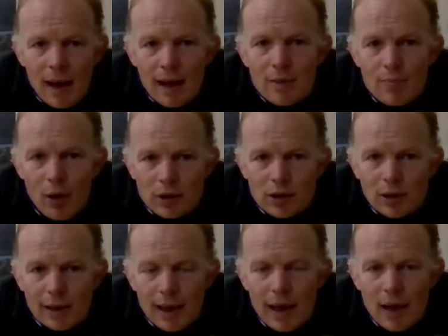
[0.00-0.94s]
in
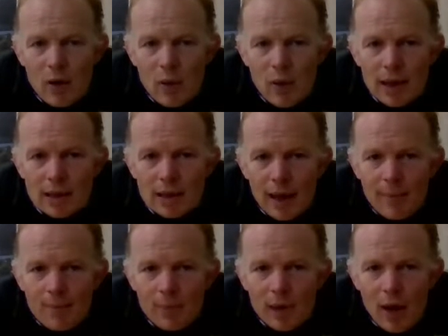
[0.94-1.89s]
bottle here was
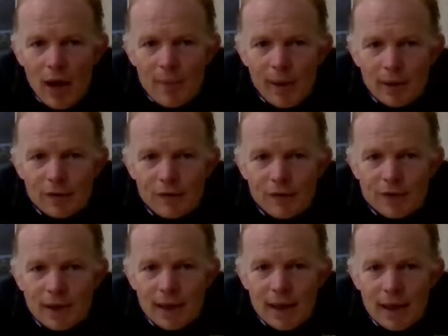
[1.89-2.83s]
going back to
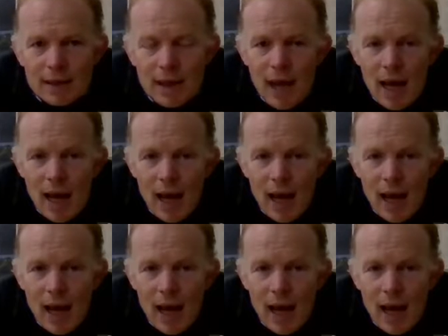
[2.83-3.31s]
50 years.